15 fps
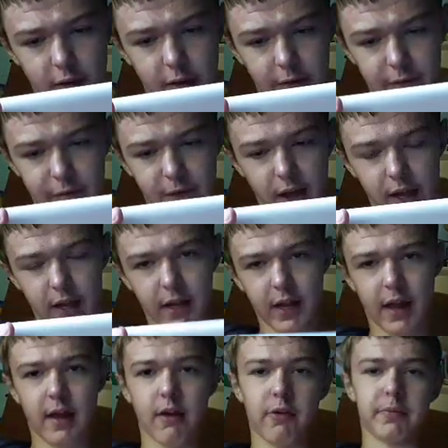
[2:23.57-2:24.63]
a
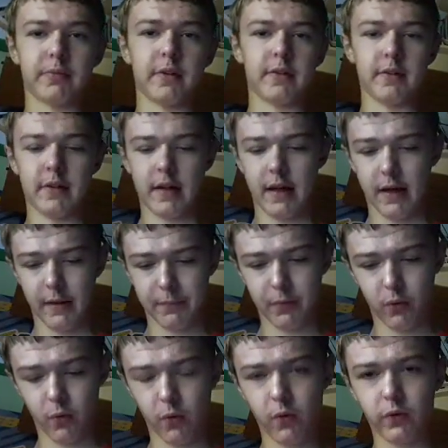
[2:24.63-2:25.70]
fake airport.
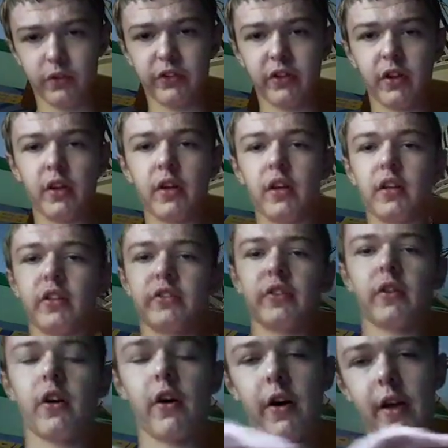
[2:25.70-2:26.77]

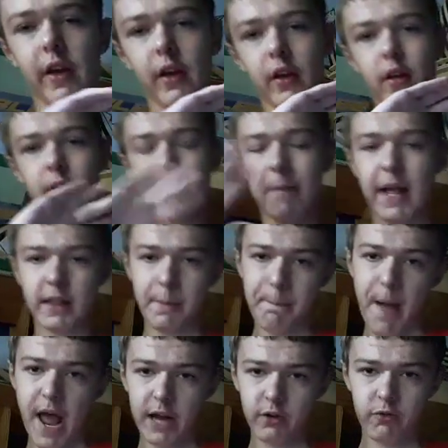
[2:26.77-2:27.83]
So like make
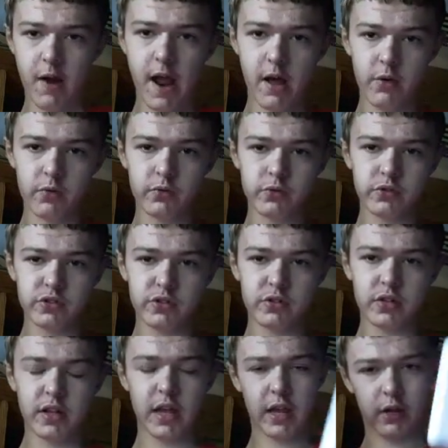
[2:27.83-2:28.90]
the background
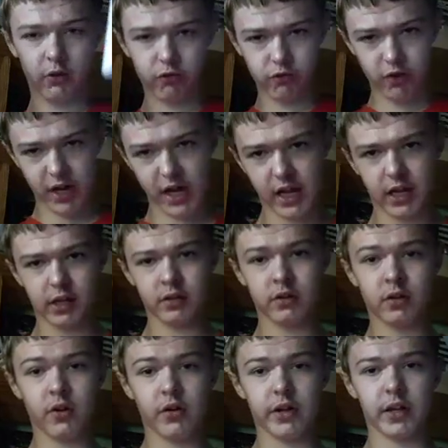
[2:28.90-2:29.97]
in
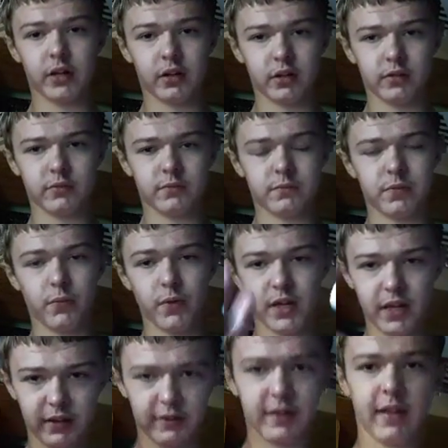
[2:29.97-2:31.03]
green, like, but
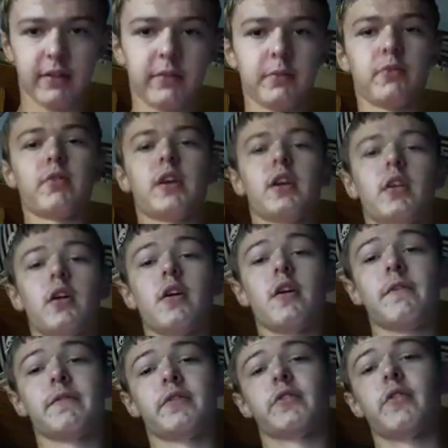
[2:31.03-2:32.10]
we need to get some green
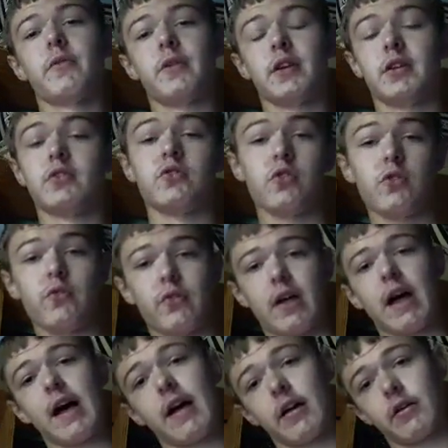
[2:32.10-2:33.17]
cloth so we could do
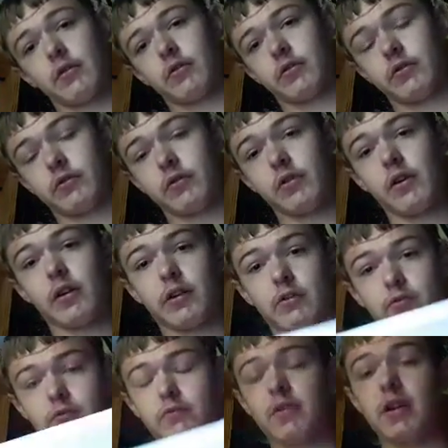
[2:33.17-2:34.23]
that. So like
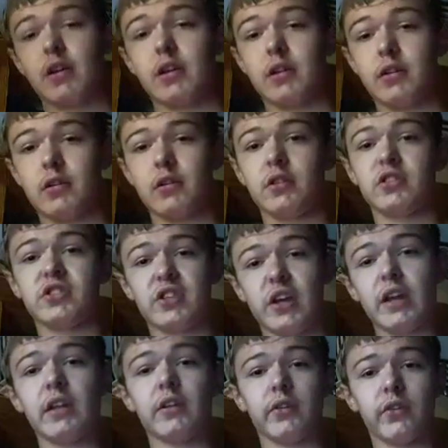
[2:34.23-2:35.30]
green
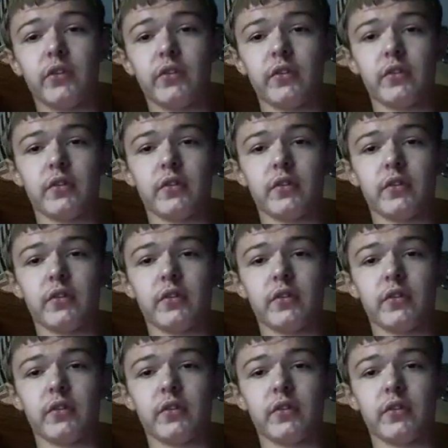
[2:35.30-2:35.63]
sheets,